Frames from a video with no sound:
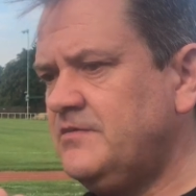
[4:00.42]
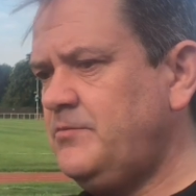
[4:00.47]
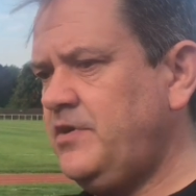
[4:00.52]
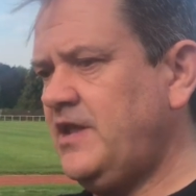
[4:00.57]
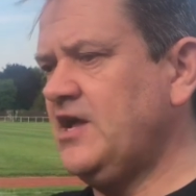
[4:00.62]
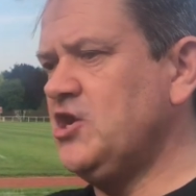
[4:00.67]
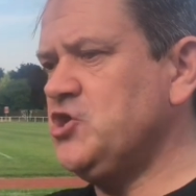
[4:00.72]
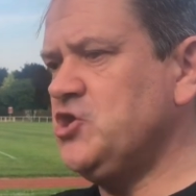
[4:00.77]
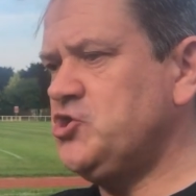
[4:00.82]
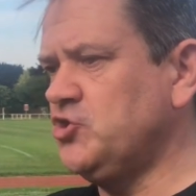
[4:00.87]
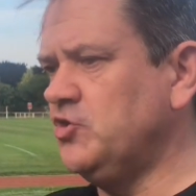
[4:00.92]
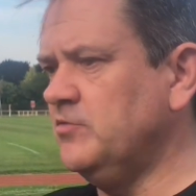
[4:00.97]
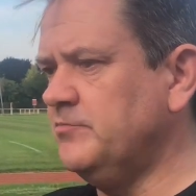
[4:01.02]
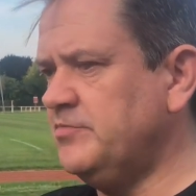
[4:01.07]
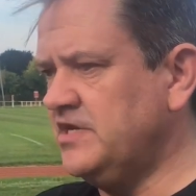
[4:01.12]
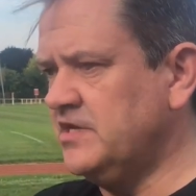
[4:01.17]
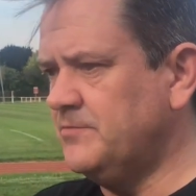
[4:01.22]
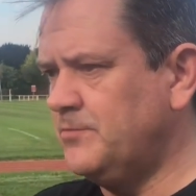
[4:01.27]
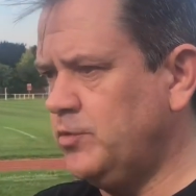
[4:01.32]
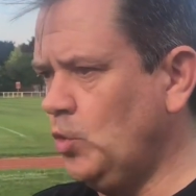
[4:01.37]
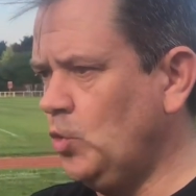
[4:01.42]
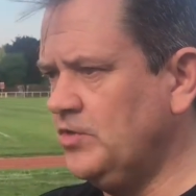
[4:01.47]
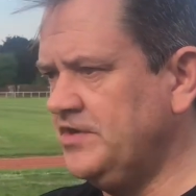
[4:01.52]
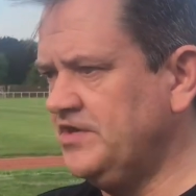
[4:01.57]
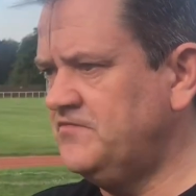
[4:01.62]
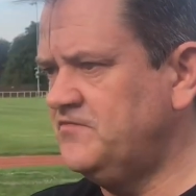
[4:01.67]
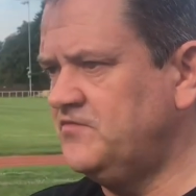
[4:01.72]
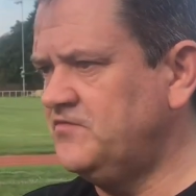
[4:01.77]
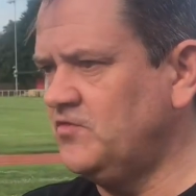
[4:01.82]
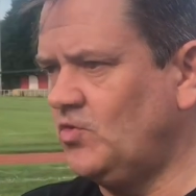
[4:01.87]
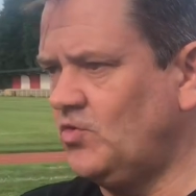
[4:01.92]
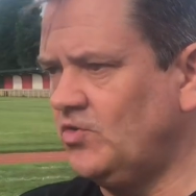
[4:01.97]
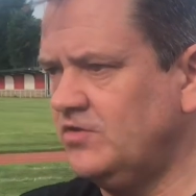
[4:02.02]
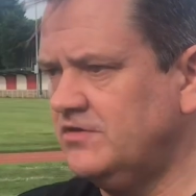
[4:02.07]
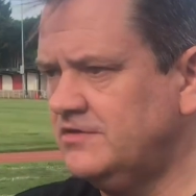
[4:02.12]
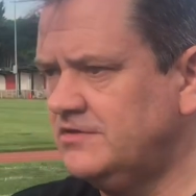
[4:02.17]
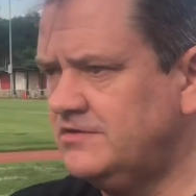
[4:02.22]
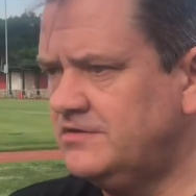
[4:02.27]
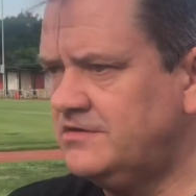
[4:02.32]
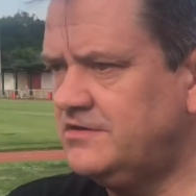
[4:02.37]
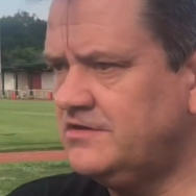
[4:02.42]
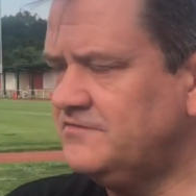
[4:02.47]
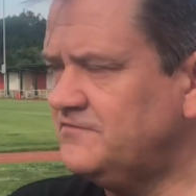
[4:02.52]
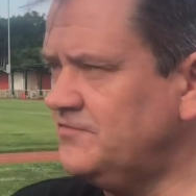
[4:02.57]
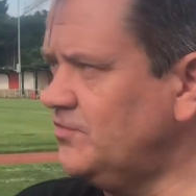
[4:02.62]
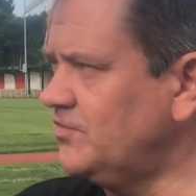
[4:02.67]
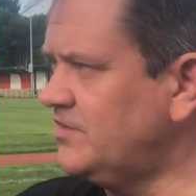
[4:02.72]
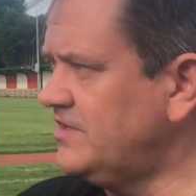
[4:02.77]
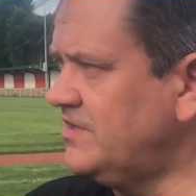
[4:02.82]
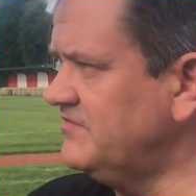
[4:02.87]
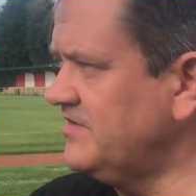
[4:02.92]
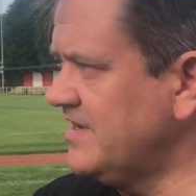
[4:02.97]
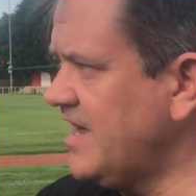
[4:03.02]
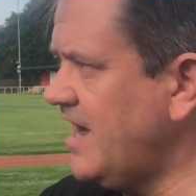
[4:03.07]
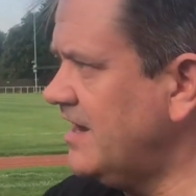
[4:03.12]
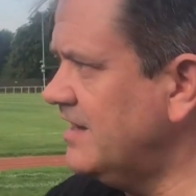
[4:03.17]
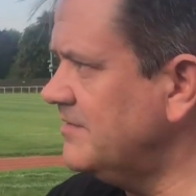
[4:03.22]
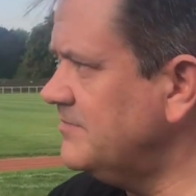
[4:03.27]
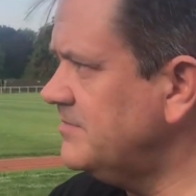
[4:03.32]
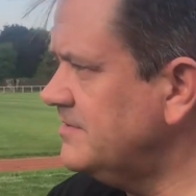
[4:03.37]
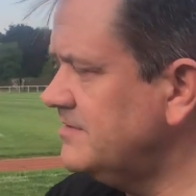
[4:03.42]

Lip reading: players shouldn't be applauded for not giving up.